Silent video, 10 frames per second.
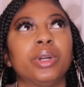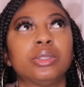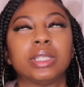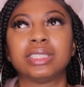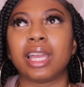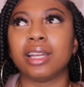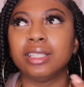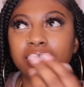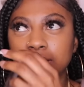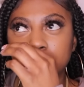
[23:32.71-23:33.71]
Which one is that?
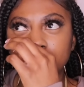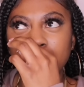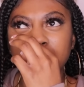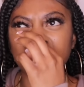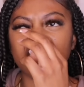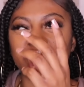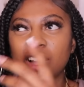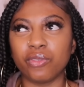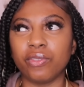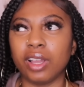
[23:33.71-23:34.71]
Hustlers right there?
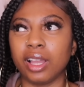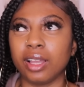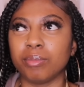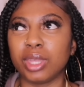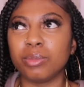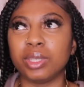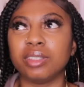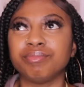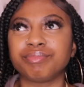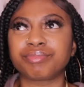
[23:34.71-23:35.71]
Maybe.